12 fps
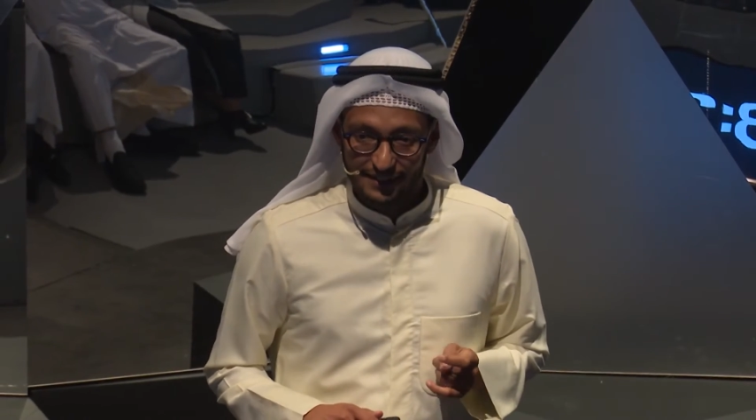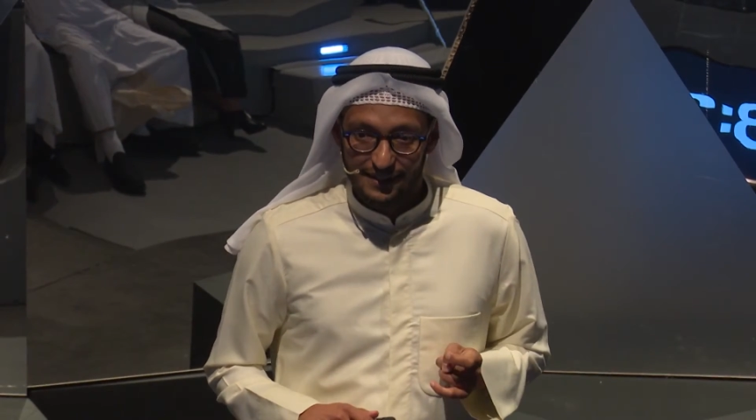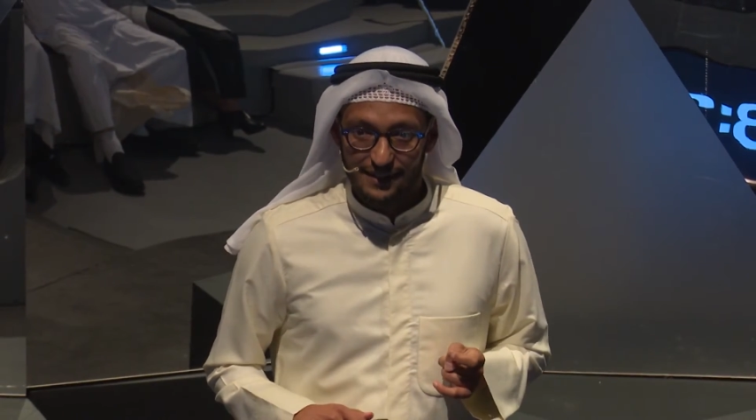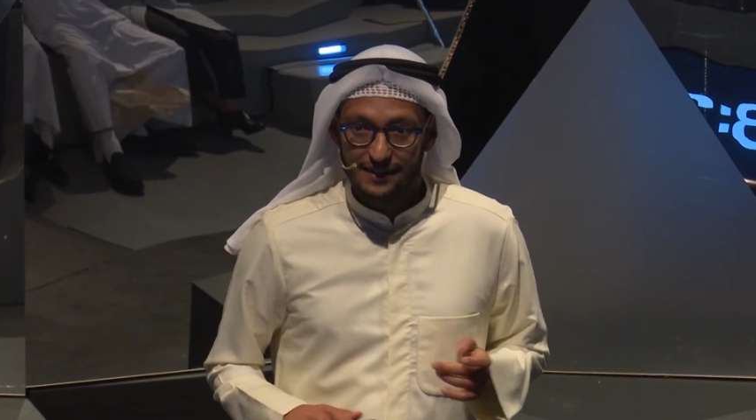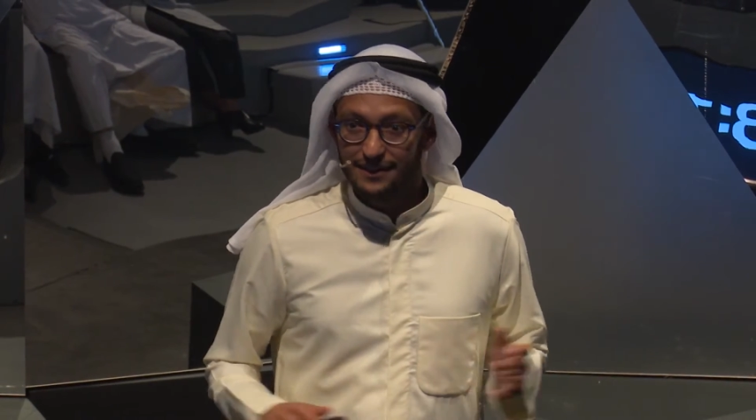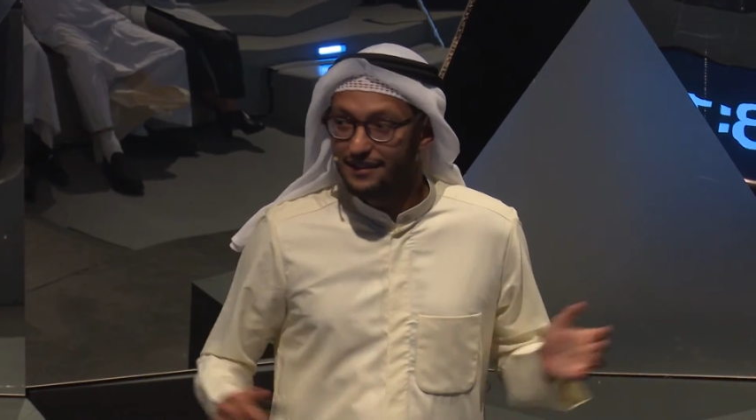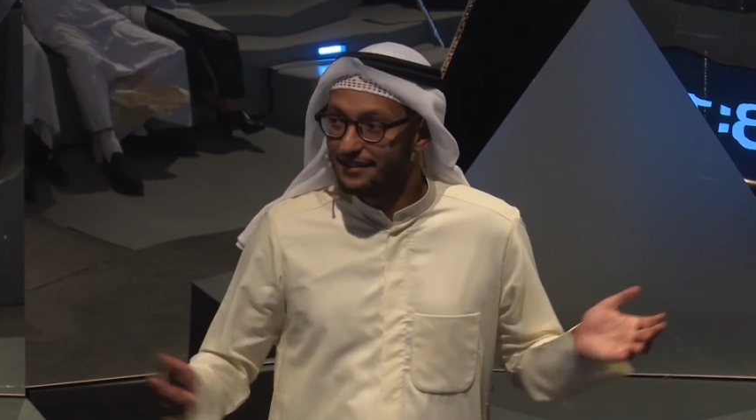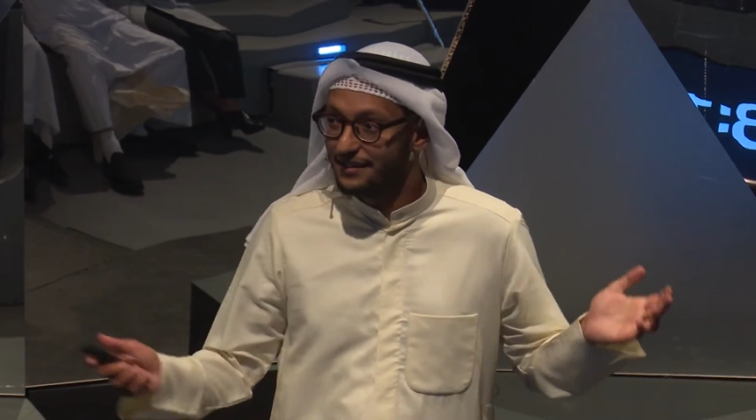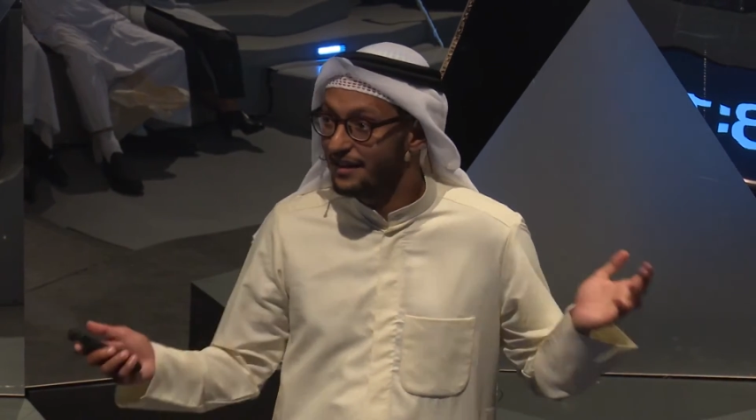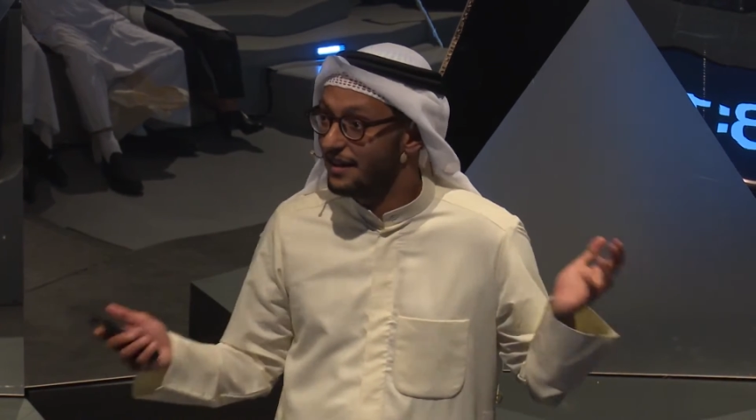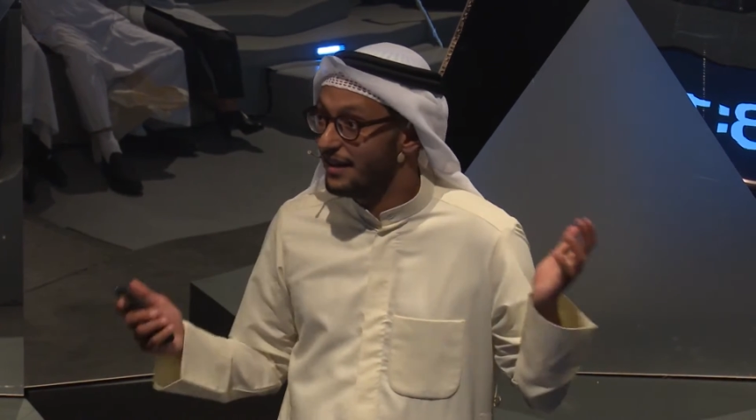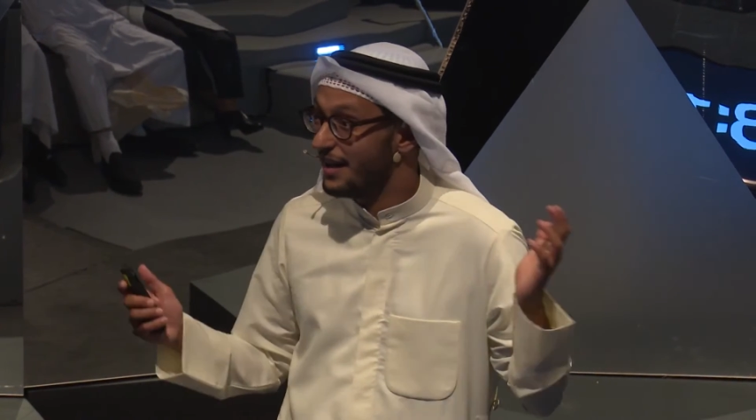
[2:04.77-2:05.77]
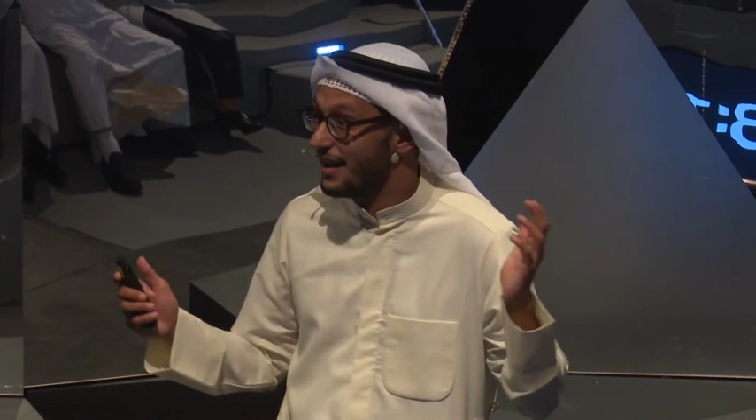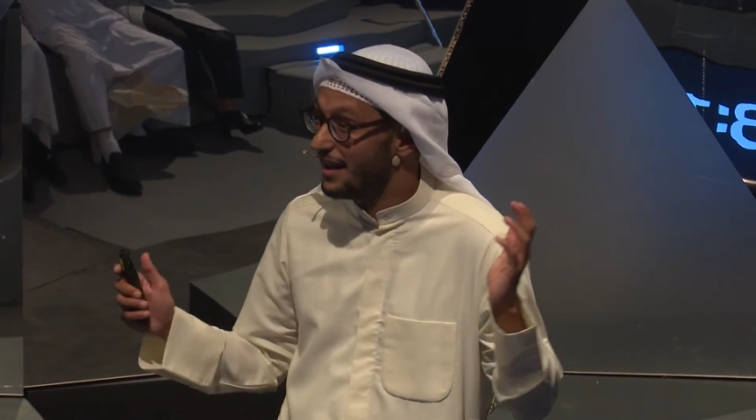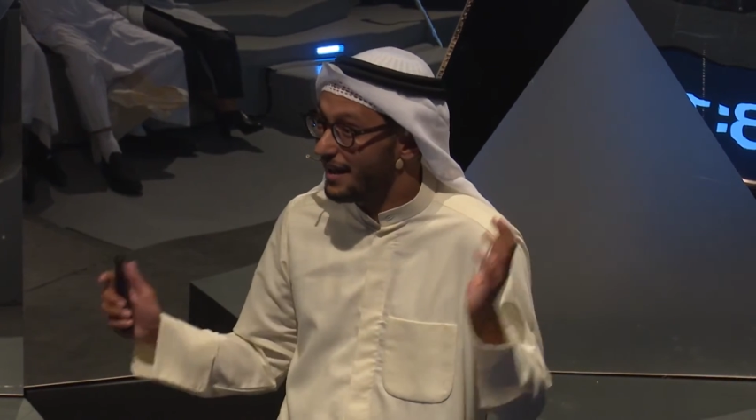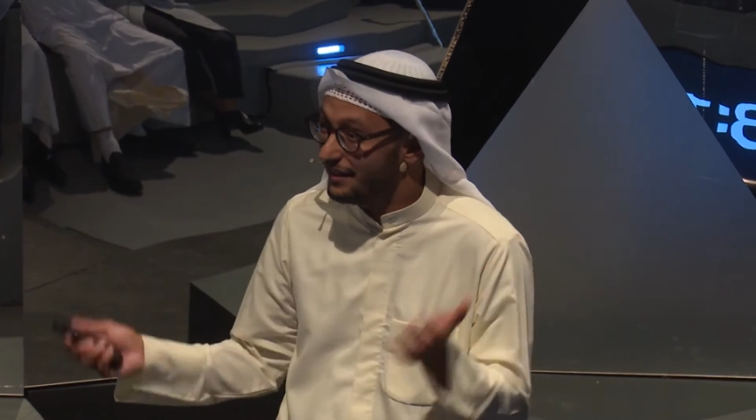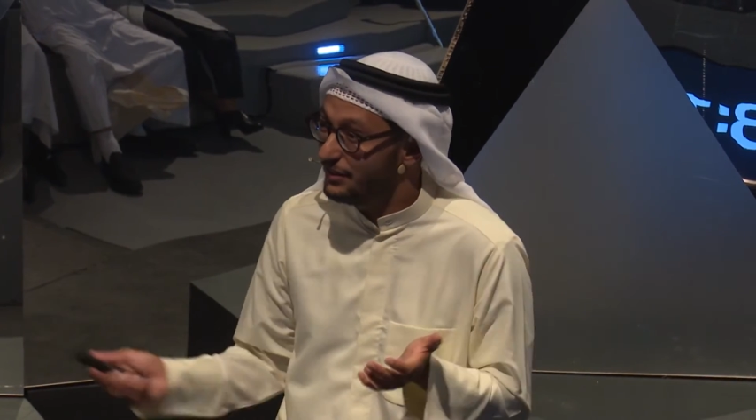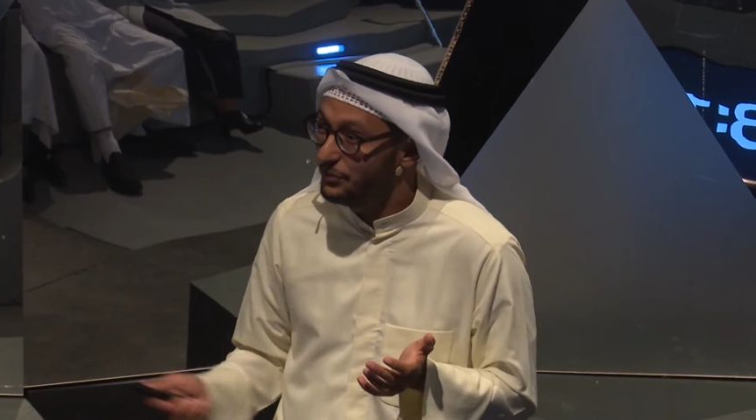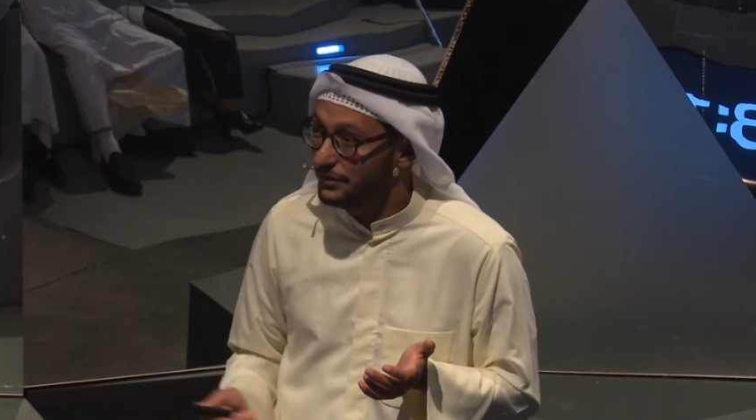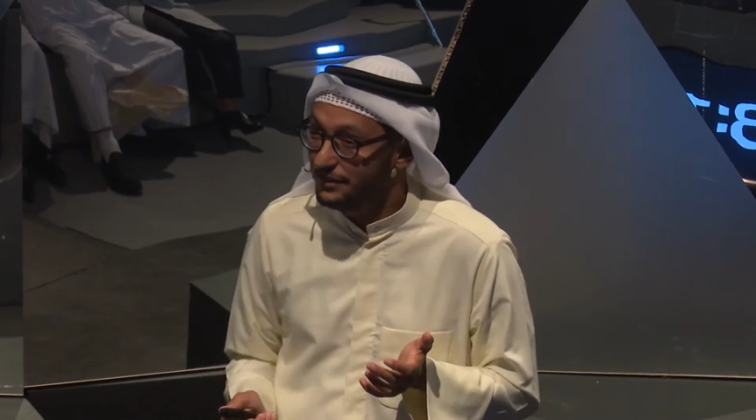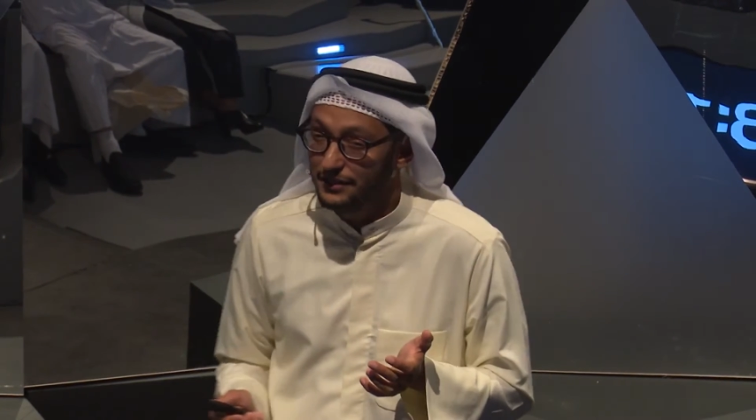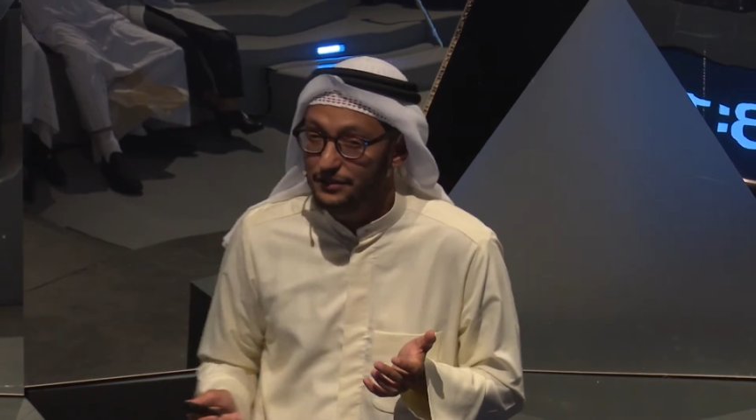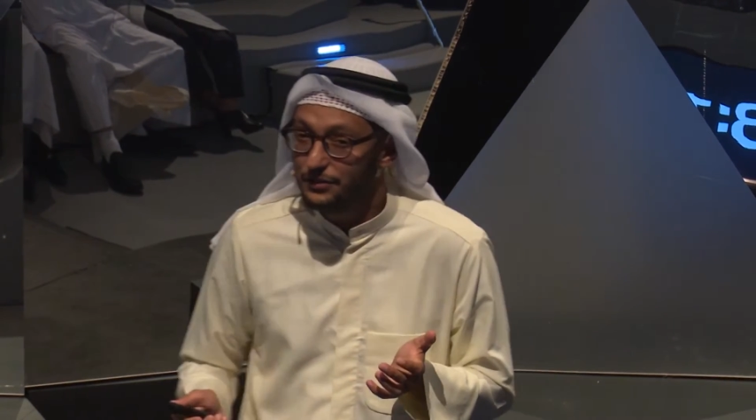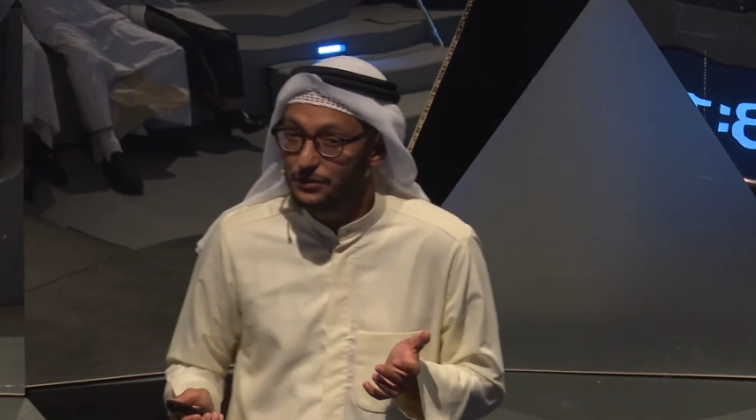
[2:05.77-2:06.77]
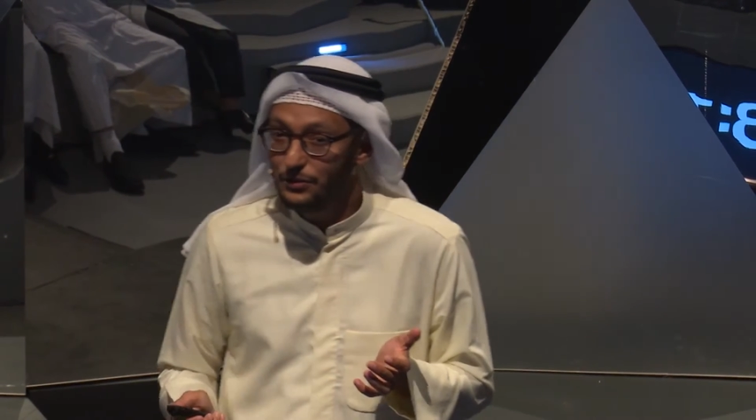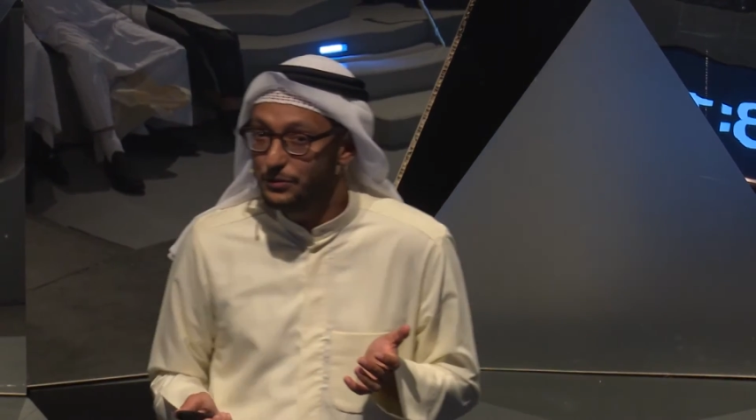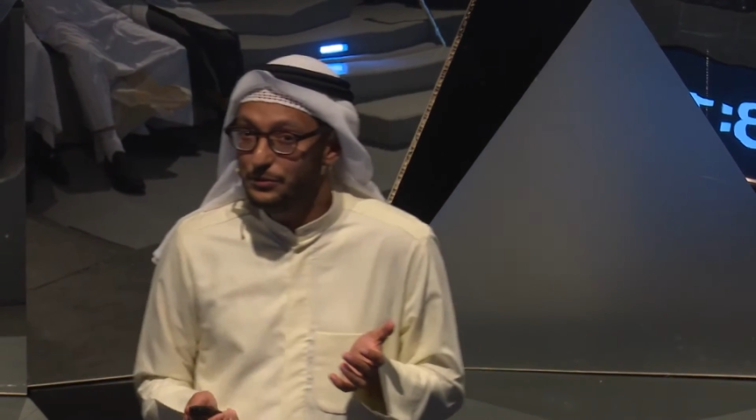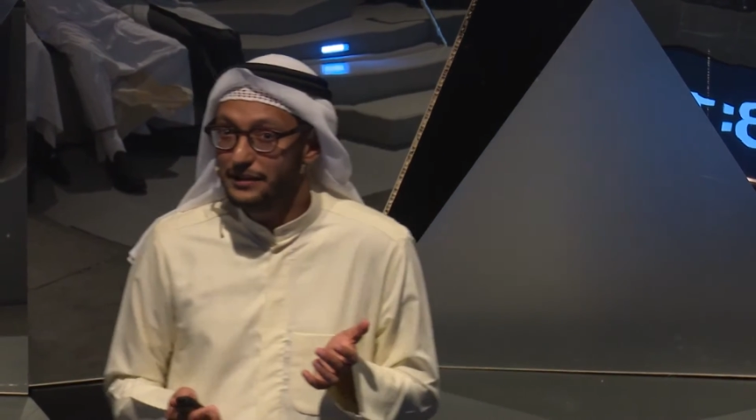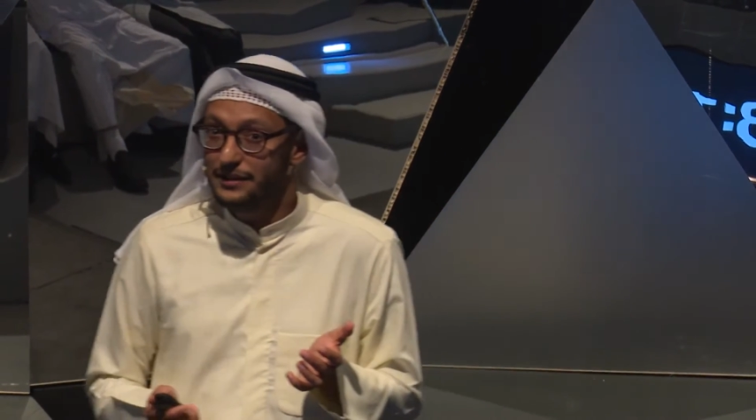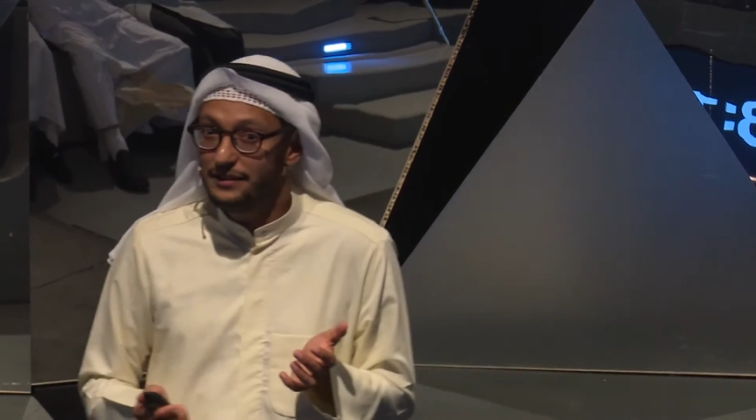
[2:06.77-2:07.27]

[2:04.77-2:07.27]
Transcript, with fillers: Uh, anyone here know who he